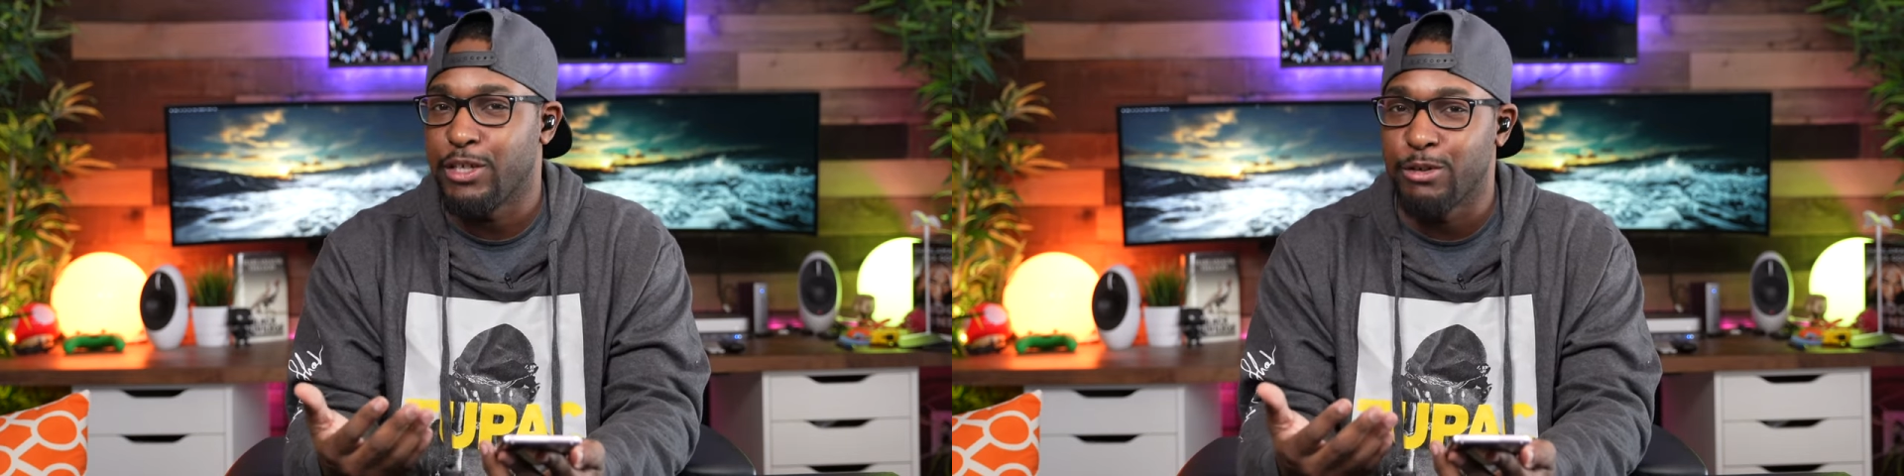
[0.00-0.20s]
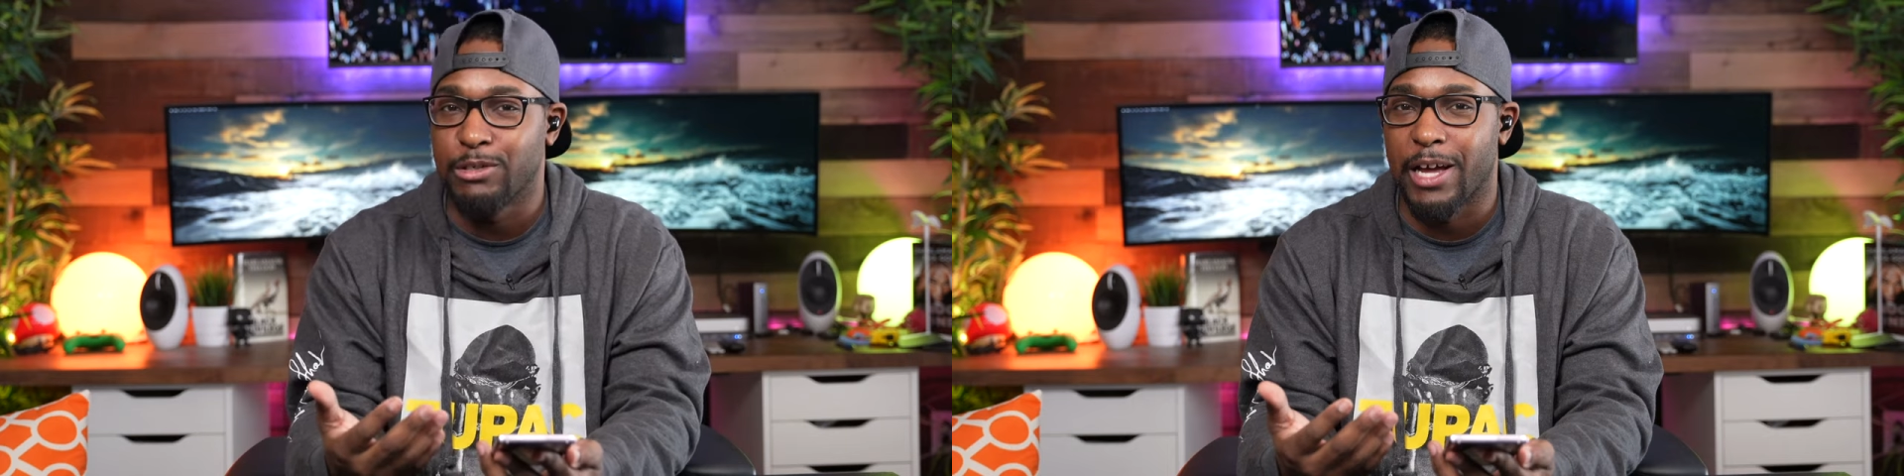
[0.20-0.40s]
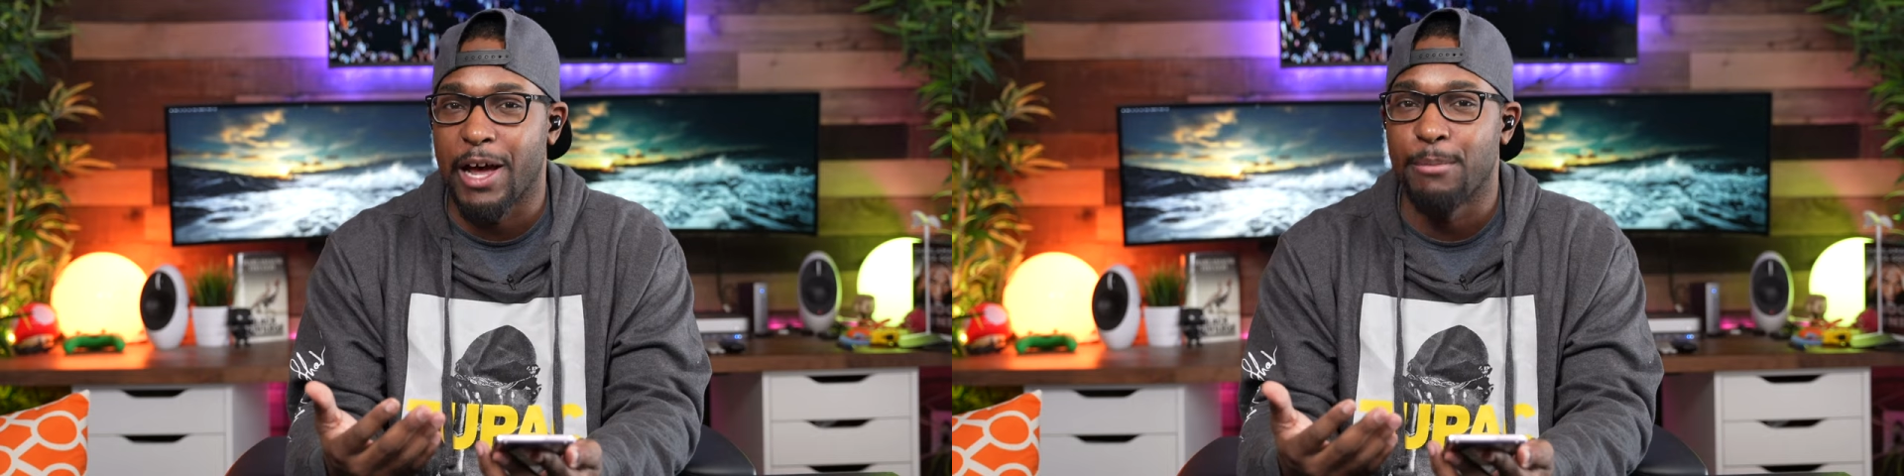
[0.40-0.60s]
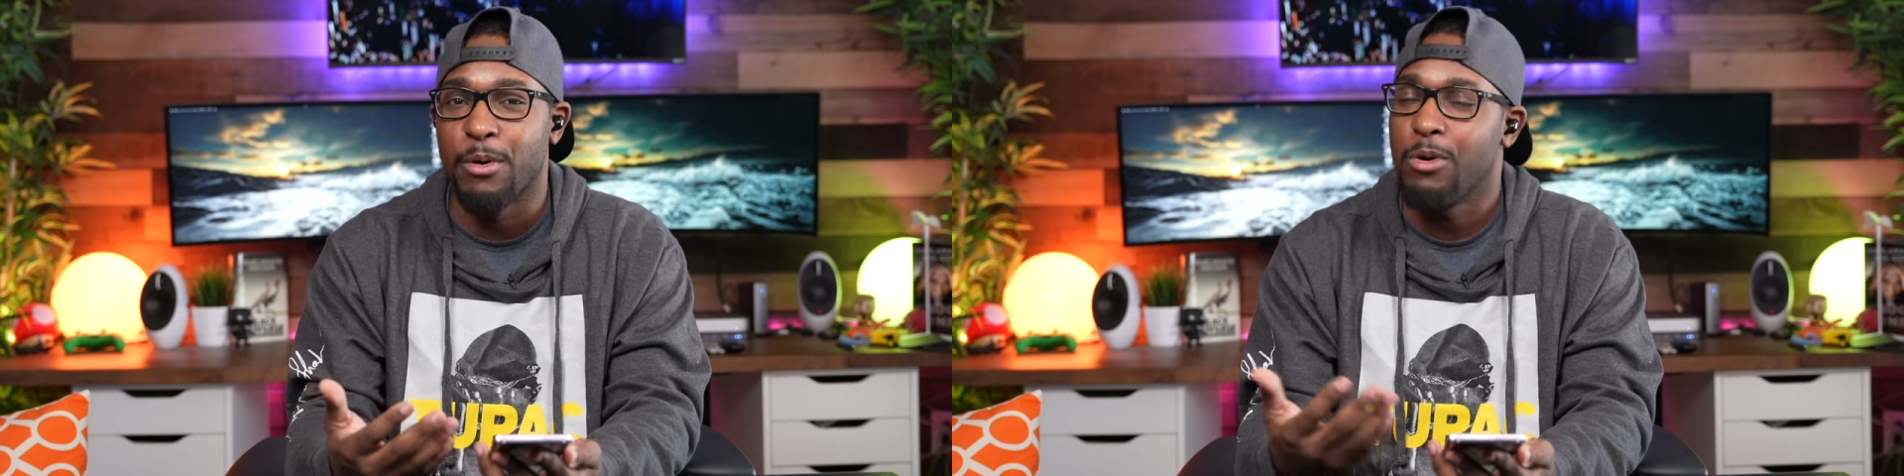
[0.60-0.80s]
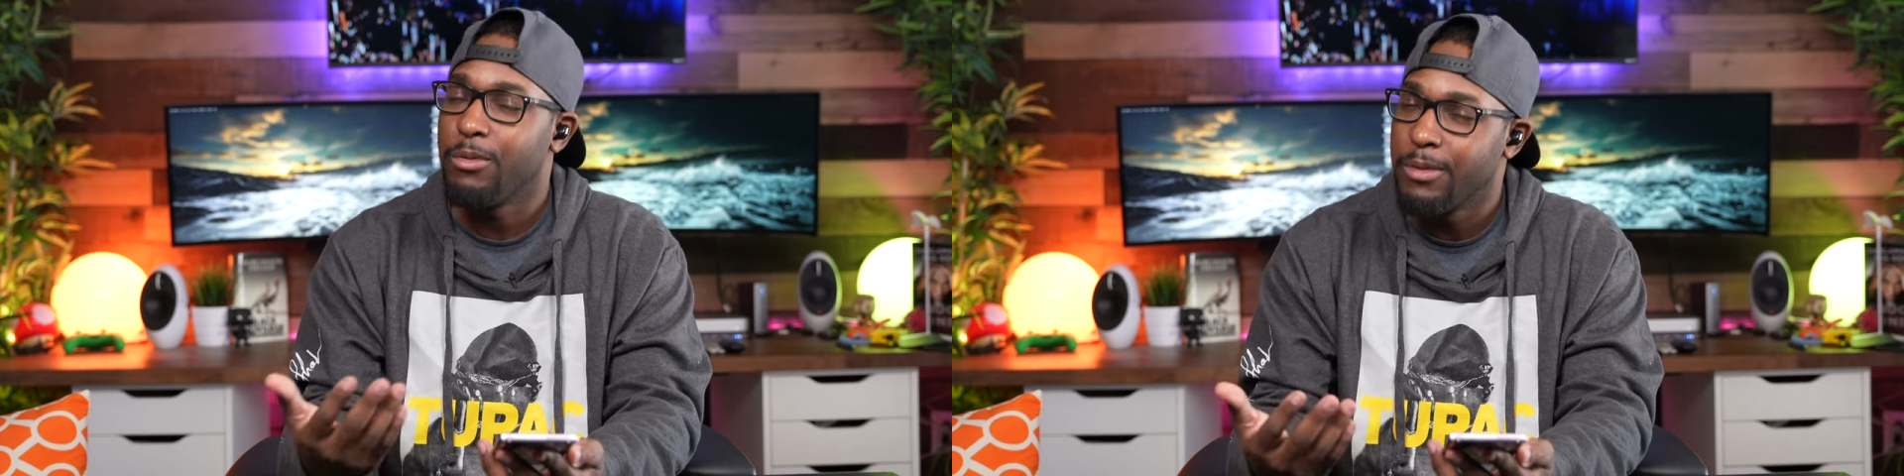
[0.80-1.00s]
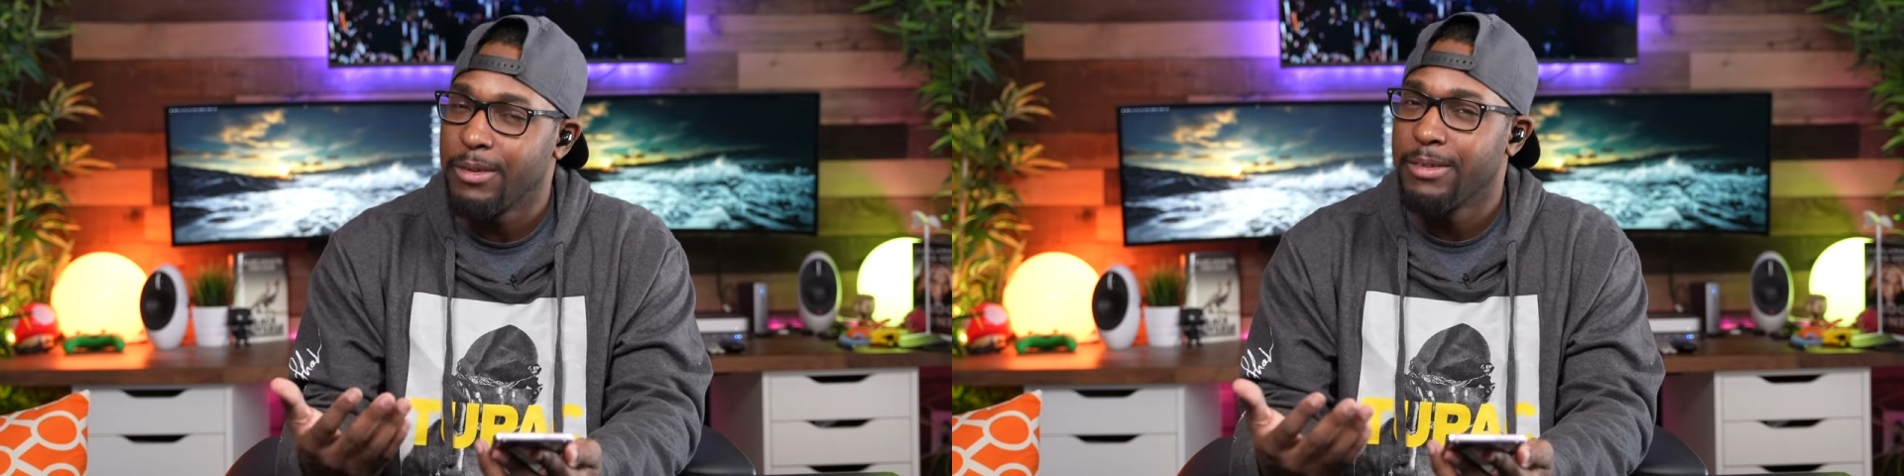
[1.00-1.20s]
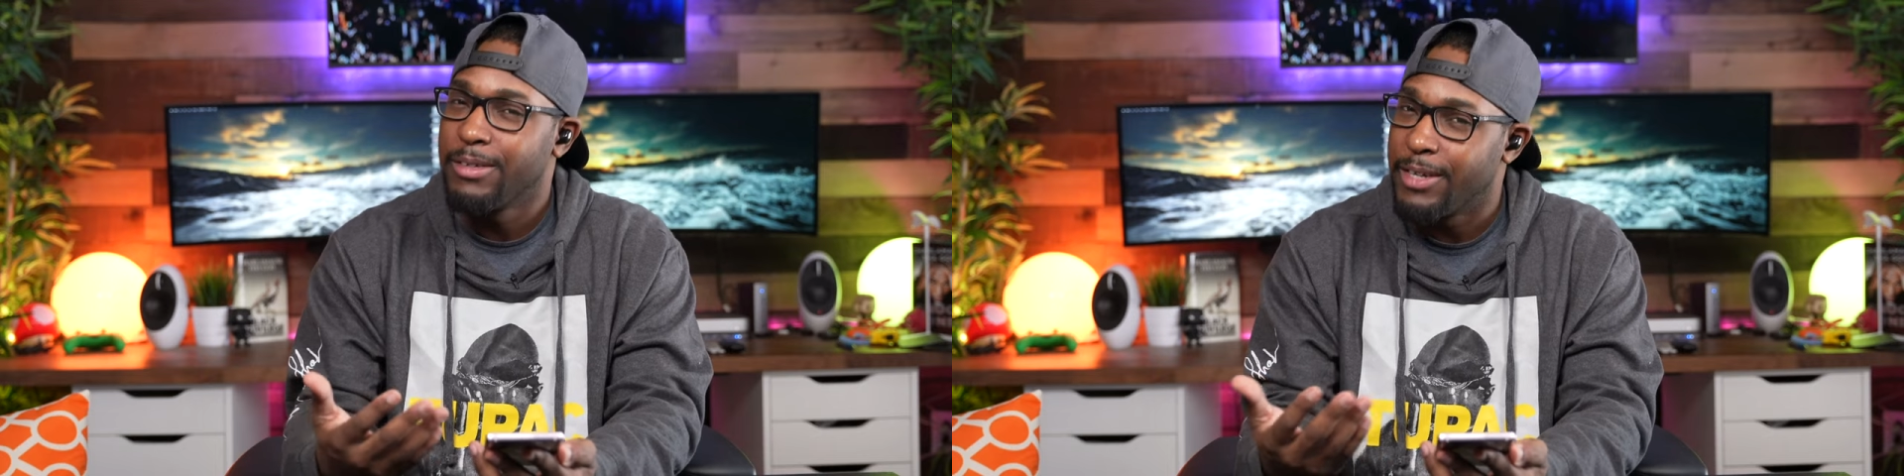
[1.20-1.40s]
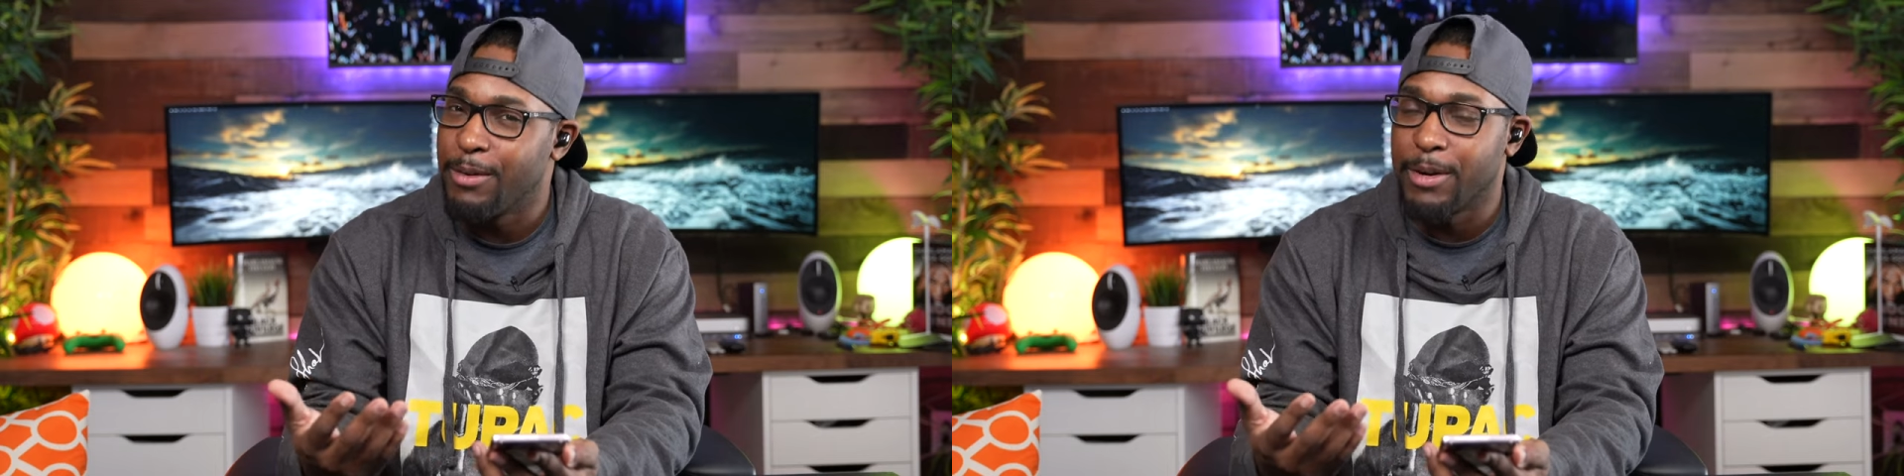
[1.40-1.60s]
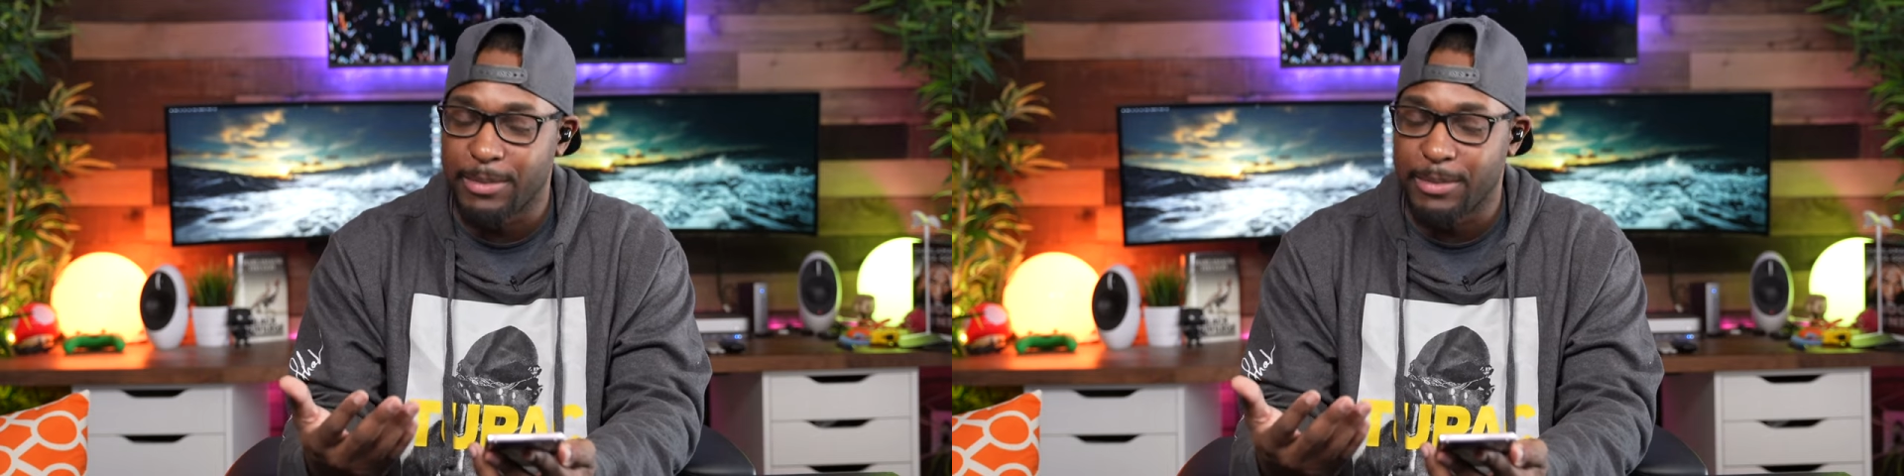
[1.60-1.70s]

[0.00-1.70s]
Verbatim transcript: use the high mode? You get what I'm